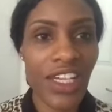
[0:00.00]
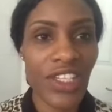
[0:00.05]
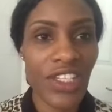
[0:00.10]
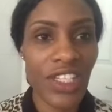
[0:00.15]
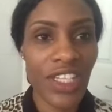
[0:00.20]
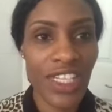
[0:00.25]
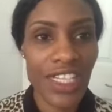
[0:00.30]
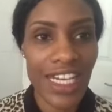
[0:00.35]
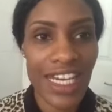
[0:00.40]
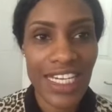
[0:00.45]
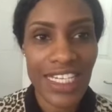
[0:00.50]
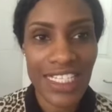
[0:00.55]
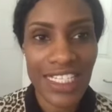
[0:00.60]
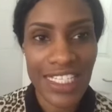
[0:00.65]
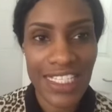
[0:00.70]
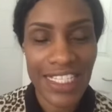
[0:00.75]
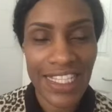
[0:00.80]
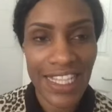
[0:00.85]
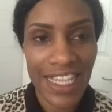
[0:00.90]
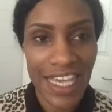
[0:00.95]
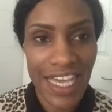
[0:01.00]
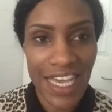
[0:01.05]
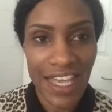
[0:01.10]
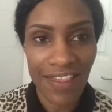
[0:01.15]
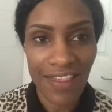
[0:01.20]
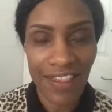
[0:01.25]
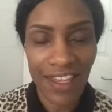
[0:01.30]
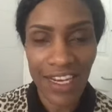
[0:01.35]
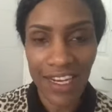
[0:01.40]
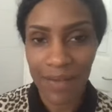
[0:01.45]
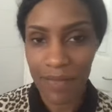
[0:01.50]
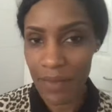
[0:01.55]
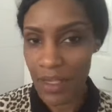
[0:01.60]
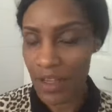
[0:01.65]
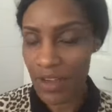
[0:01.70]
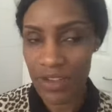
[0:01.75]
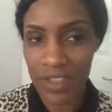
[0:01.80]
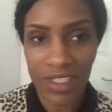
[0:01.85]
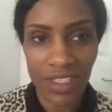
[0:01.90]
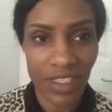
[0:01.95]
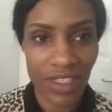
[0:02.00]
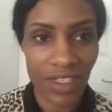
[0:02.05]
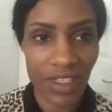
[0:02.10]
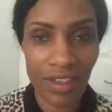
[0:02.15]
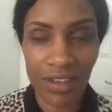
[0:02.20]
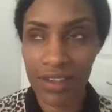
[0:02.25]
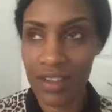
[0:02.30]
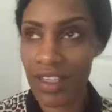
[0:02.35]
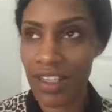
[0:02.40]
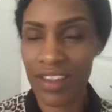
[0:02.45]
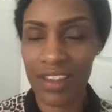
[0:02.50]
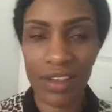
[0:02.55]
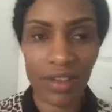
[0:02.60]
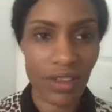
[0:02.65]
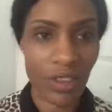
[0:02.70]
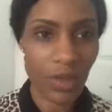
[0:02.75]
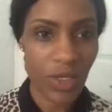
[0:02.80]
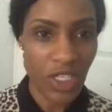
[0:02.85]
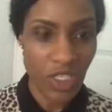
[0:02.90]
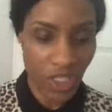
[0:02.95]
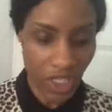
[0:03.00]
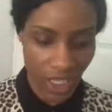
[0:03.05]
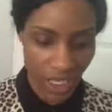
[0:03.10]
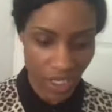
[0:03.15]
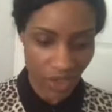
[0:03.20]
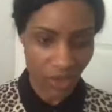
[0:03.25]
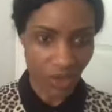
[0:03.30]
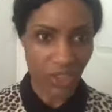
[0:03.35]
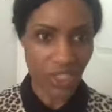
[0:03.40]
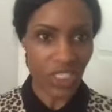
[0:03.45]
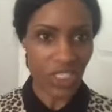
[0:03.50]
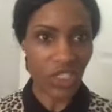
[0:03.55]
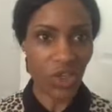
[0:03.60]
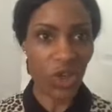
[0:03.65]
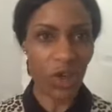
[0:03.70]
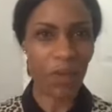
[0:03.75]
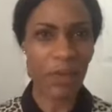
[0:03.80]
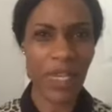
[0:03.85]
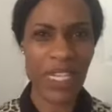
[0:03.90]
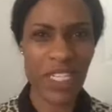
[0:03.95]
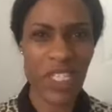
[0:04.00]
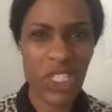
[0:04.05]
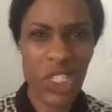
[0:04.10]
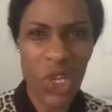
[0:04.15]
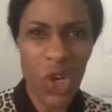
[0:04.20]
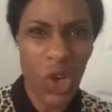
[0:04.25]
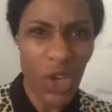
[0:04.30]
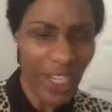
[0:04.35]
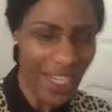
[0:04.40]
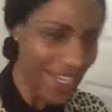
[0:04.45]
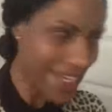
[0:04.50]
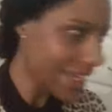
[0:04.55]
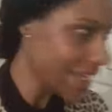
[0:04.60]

So the next thing that I'm going to do, I think I'll switch the light on because it's got a bit dark